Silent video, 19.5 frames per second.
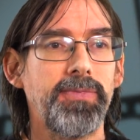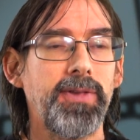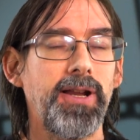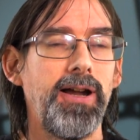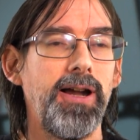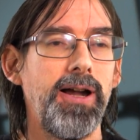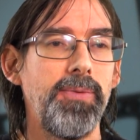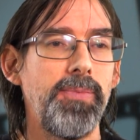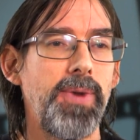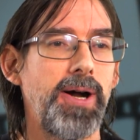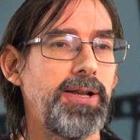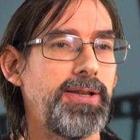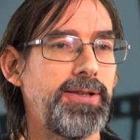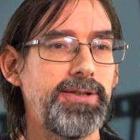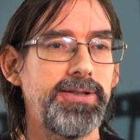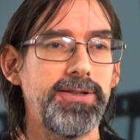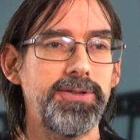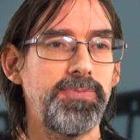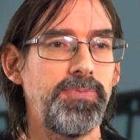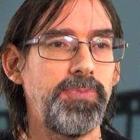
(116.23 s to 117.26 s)
I
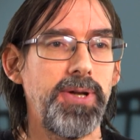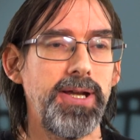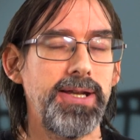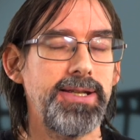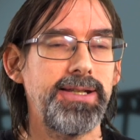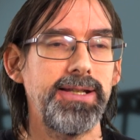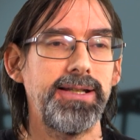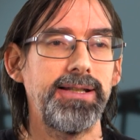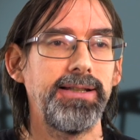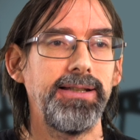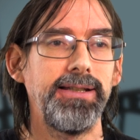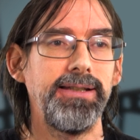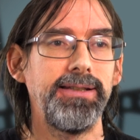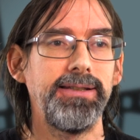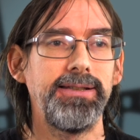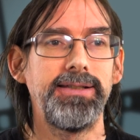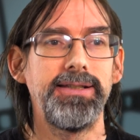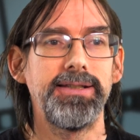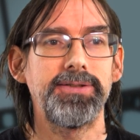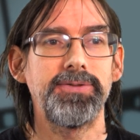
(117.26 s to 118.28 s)
just basically
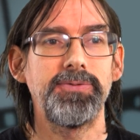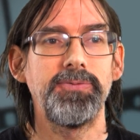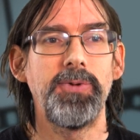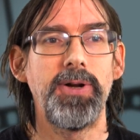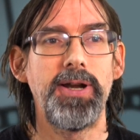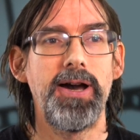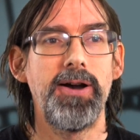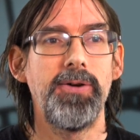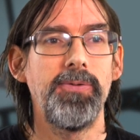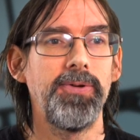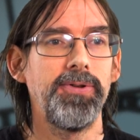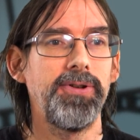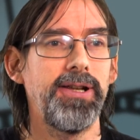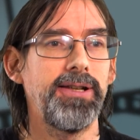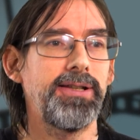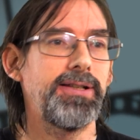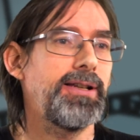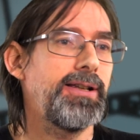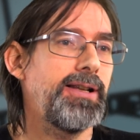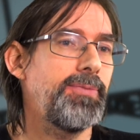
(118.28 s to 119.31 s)
just went out one day to like,